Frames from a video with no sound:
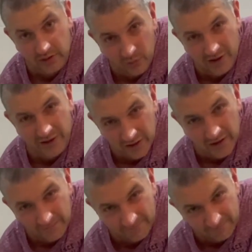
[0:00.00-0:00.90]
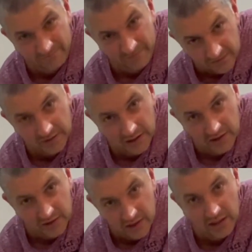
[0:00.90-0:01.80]
20
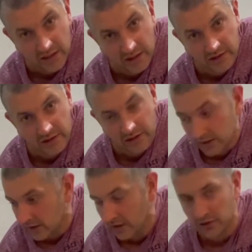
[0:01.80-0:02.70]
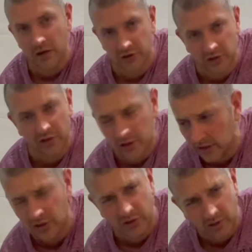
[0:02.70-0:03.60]
fucking years, and he thinks, oh, it's a good
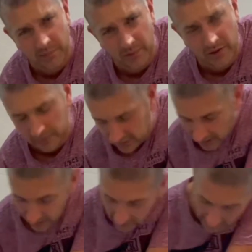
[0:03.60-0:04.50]
idea to join the bathrooms together.